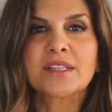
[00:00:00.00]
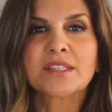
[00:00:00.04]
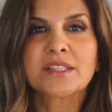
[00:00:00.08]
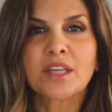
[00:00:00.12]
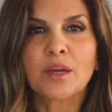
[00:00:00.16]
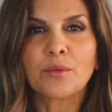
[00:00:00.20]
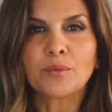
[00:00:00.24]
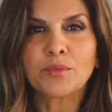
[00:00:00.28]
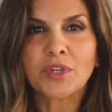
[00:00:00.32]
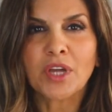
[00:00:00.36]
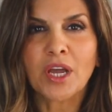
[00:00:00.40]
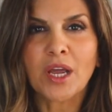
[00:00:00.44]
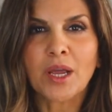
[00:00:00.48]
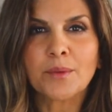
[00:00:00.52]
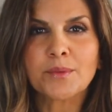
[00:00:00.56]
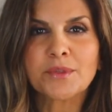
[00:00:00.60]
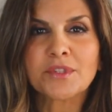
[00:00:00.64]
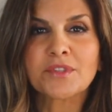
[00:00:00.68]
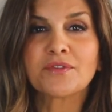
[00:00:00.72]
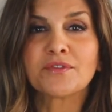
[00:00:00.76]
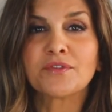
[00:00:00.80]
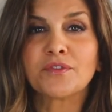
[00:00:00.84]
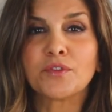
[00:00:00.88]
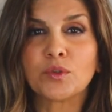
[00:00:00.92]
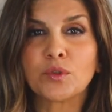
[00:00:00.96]

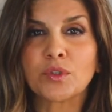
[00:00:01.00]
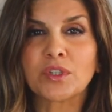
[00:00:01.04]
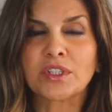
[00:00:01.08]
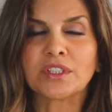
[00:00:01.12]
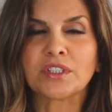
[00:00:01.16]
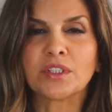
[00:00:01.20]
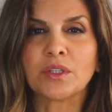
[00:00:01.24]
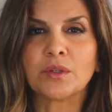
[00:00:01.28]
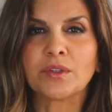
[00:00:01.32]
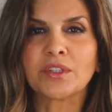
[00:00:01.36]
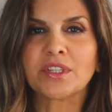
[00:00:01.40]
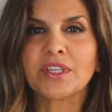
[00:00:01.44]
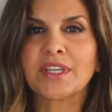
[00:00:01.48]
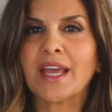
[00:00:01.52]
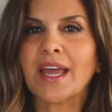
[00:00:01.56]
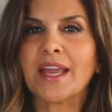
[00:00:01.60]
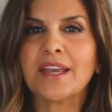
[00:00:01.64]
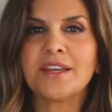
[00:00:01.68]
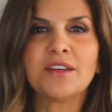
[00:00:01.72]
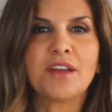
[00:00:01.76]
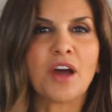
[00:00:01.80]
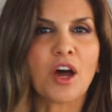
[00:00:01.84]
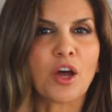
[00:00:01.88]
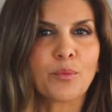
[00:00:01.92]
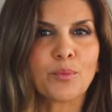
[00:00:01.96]
Sometimes food alone
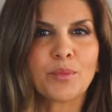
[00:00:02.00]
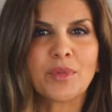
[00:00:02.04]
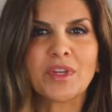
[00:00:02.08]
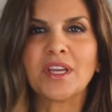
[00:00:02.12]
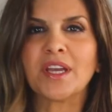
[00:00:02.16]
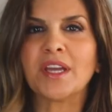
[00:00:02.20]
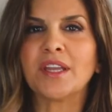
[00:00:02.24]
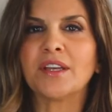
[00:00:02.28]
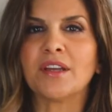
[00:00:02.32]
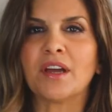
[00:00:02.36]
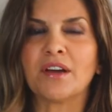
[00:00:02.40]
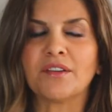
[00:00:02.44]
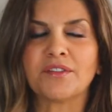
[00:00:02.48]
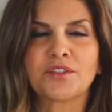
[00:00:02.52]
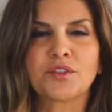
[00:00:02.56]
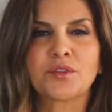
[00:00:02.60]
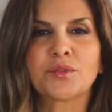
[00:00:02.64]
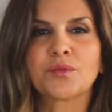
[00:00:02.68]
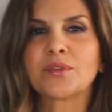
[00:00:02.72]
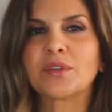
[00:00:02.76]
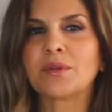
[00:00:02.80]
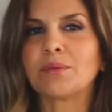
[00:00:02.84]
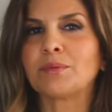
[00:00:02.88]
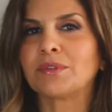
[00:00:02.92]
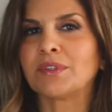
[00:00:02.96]
cannot be enough
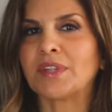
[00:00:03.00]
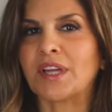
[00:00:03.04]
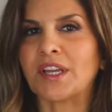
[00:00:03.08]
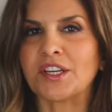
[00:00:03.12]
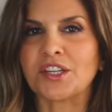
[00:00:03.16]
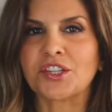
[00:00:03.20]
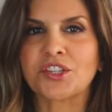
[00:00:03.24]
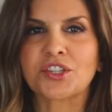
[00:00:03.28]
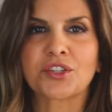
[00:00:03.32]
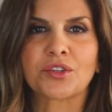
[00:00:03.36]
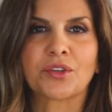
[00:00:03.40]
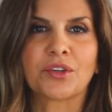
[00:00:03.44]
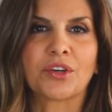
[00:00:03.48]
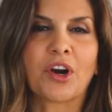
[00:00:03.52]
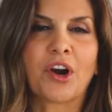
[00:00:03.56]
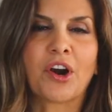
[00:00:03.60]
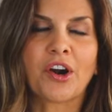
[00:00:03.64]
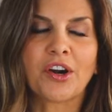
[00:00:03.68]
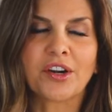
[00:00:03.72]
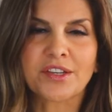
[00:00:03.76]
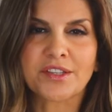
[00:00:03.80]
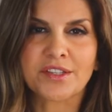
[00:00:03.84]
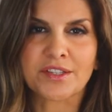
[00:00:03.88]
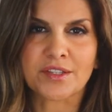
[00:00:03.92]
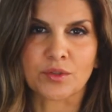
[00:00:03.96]
to replenish your
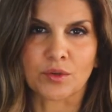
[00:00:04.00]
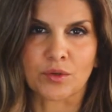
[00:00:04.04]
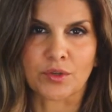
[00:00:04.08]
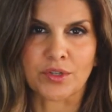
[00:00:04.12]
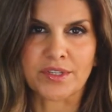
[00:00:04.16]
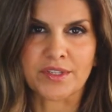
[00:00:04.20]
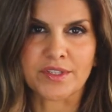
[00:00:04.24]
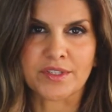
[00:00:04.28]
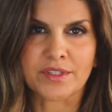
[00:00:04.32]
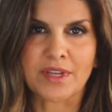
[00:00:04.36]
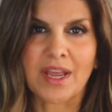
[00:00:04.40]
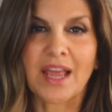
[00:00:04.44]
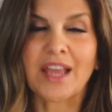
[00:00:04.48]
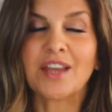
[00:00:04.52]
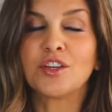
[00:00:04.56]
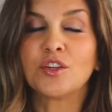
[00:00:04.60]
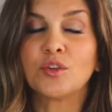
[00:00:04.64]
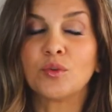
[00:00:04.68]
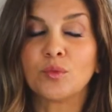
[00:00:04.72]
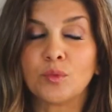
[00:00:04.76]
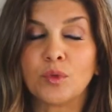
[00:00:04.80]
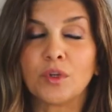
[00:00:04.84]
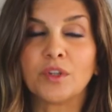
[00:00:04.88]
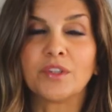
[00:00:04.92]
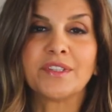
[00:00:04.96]
iron stores, and
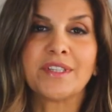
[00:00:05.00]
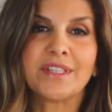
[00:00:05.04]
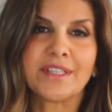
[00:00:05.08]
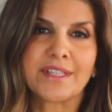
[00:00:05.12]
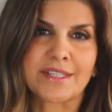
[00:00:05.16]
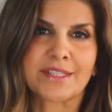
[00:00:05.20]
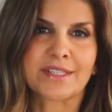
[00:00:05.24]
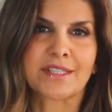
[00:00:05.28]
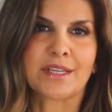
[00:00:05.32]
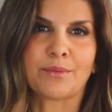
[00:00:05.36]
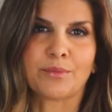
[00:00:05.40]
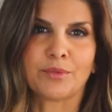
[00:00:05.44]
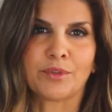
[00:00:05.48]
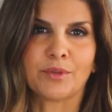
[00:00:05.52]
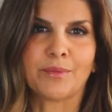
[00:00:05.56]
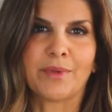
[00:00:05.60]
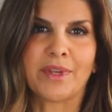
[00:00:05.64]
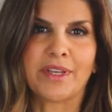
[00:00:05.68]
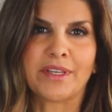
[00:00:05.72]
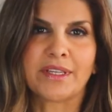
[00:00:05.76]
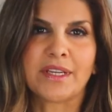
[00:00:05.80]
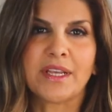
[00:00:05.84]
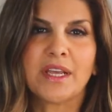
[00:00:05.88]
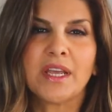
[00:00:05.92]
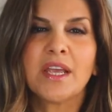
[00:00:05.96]
you will need a
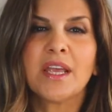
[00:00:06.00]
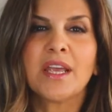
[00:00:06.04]
supplement.